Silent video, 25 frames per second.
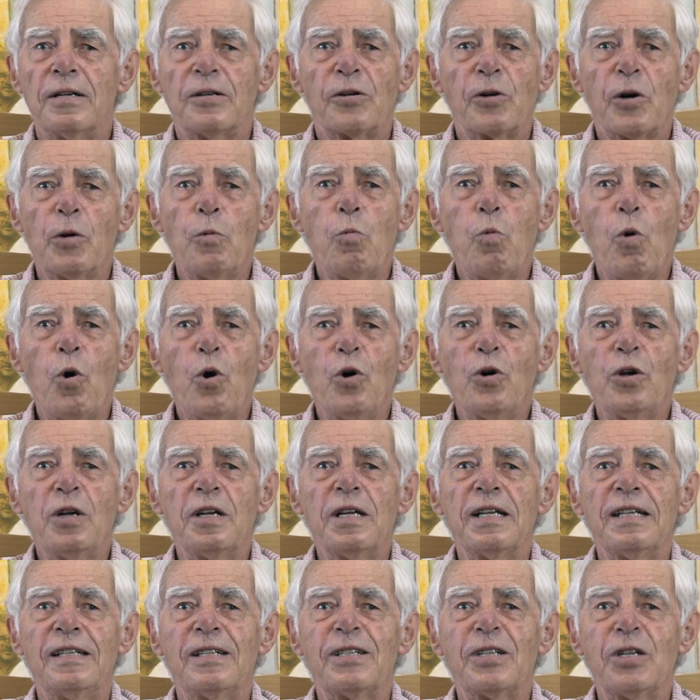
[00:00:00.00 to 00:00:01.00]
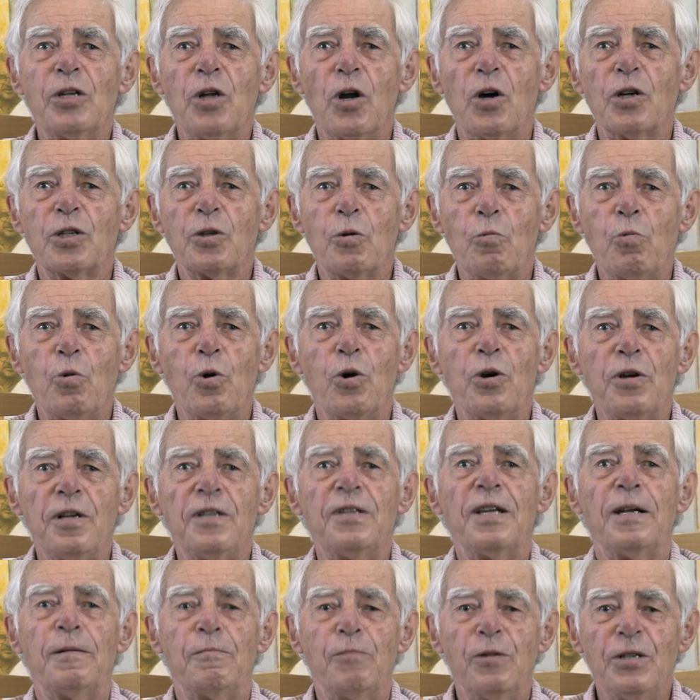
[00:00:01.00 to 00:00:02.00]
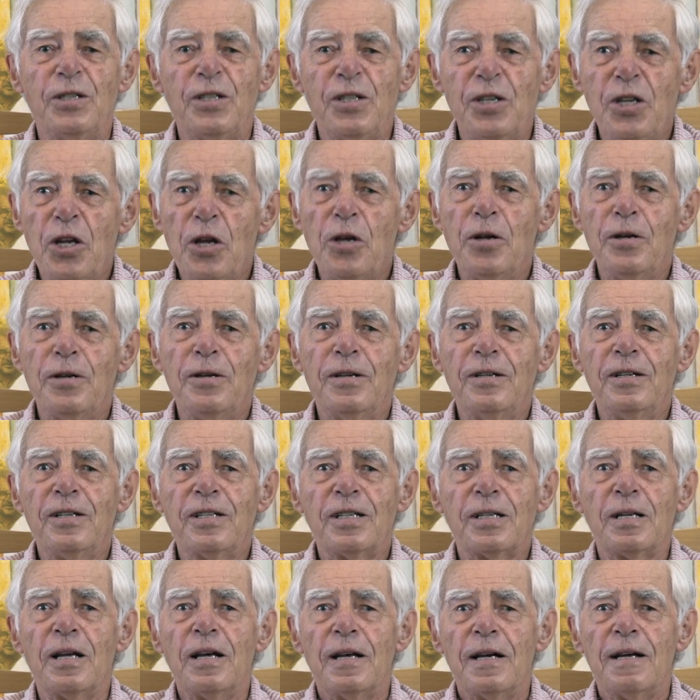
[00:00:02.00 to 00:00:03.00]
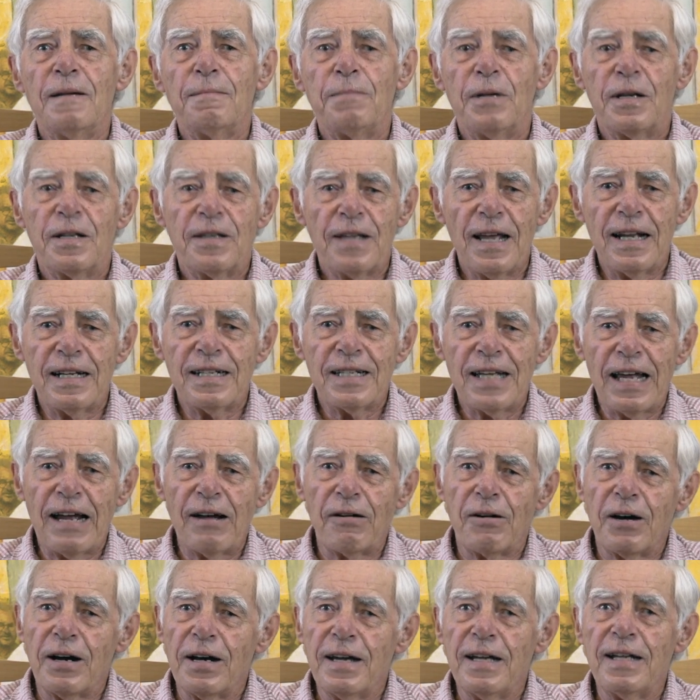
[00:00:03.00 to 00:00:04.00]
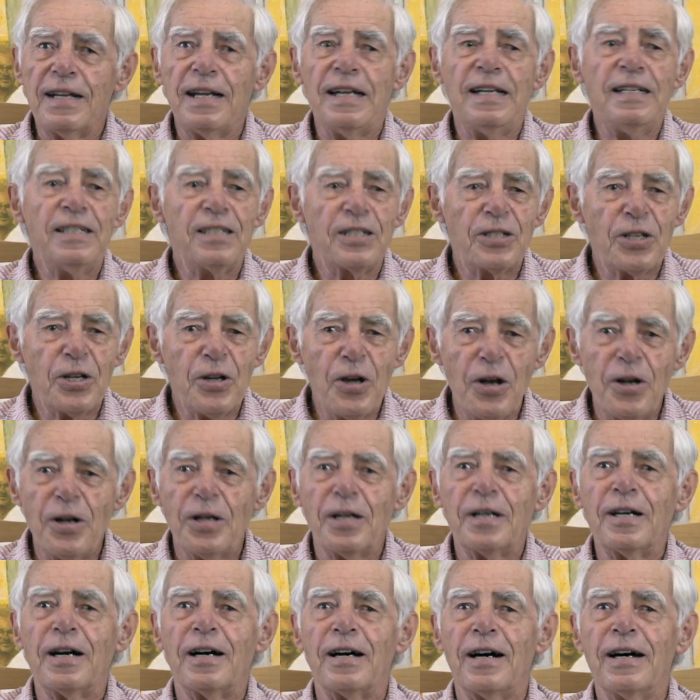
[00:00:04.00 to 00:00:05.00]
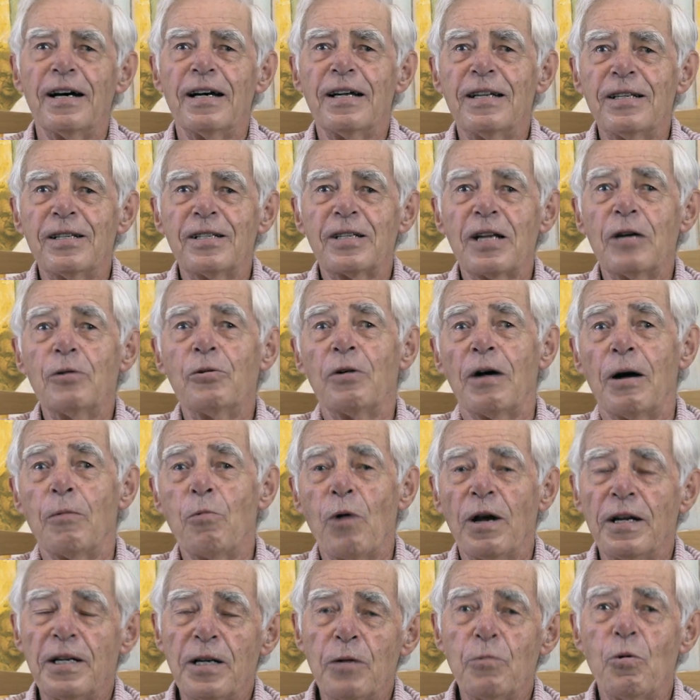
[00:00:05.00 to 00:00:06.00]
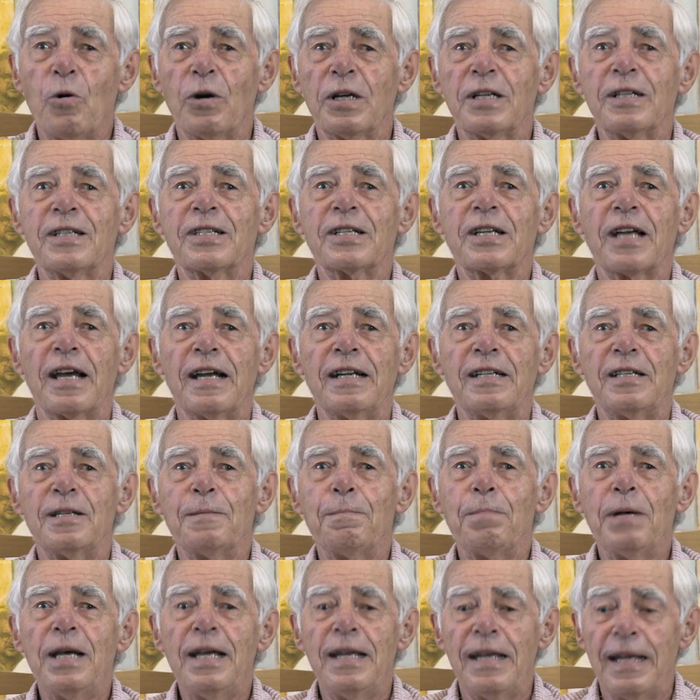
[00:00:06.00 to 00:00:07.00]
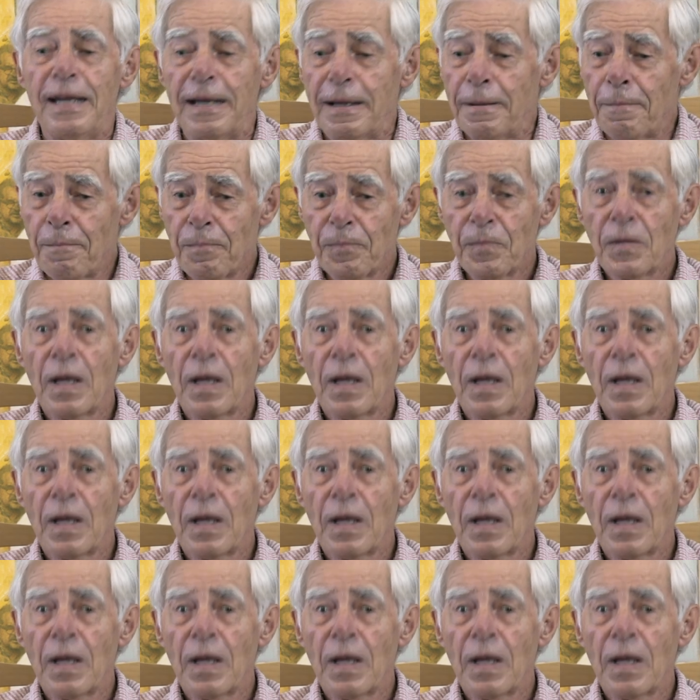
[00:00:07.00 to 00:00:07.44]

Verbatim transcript: Reward is not a word that was used, but that's how I had internalized, oh, I wonder what it's going to be.